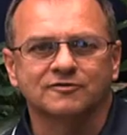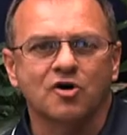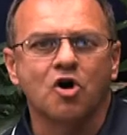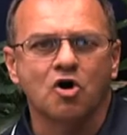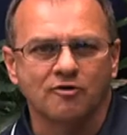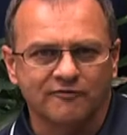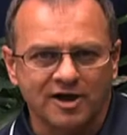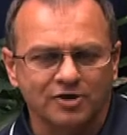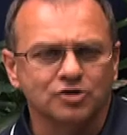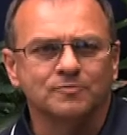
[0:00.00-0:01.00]
of R
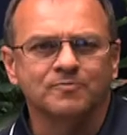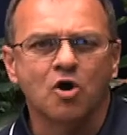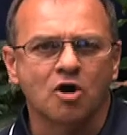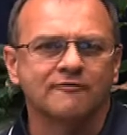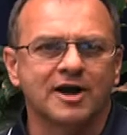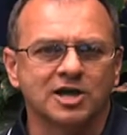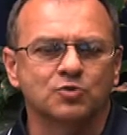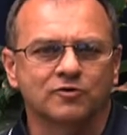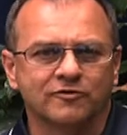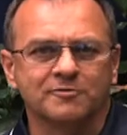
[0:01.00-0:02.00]
value. R
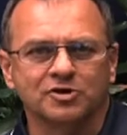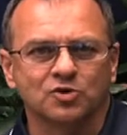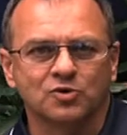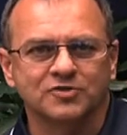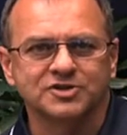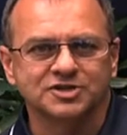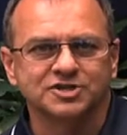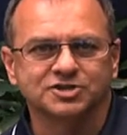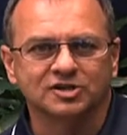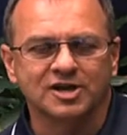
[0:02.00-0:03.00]
value we're familiar with is
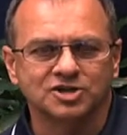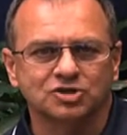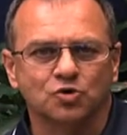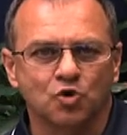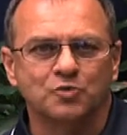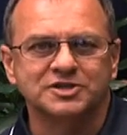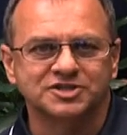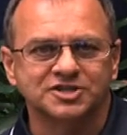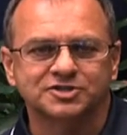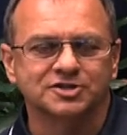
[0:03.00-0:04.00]
insulation or
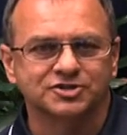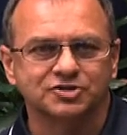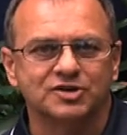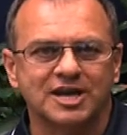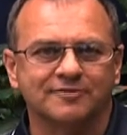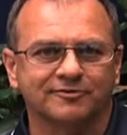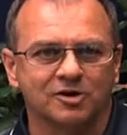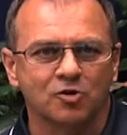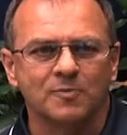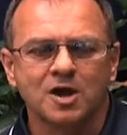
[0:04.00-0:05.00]
resistance to heat
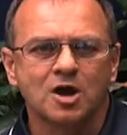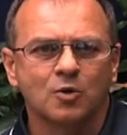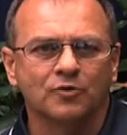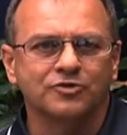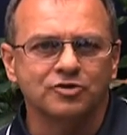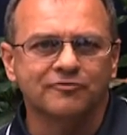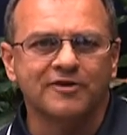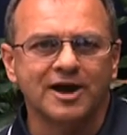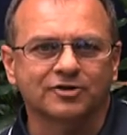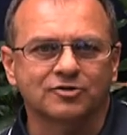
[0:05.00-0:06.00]
flow. Well, the U
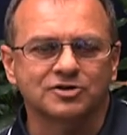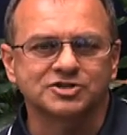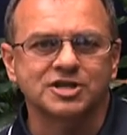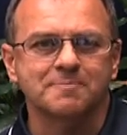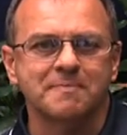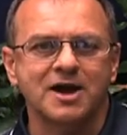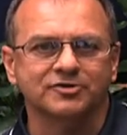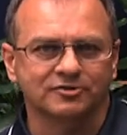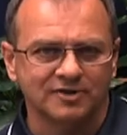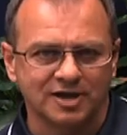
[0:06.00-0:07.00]
factor is the
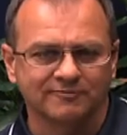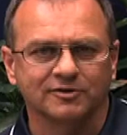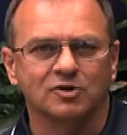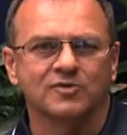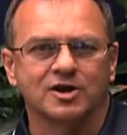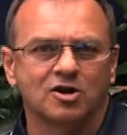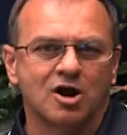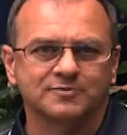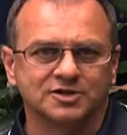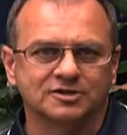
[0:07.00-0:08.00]
amount of heat flow that an
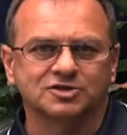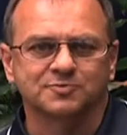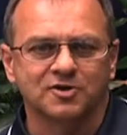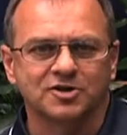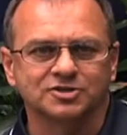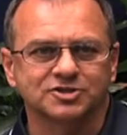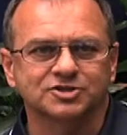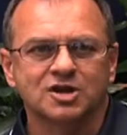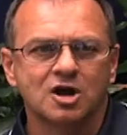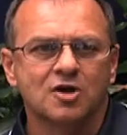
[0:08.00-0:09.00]
object
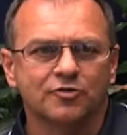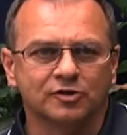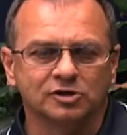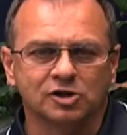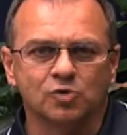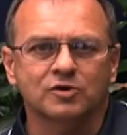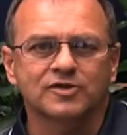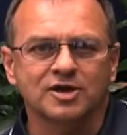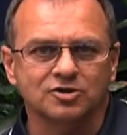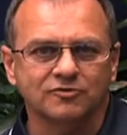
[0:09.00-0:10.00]
experiences. The lower
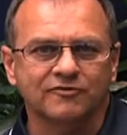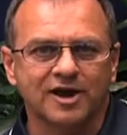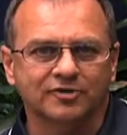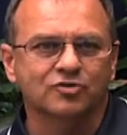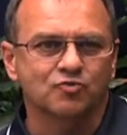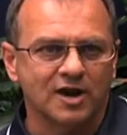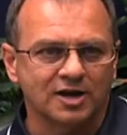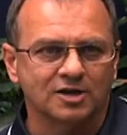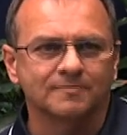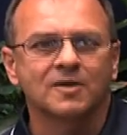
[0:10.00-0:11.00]
that U factor
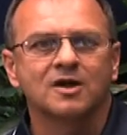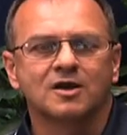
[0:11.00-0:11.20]
rating,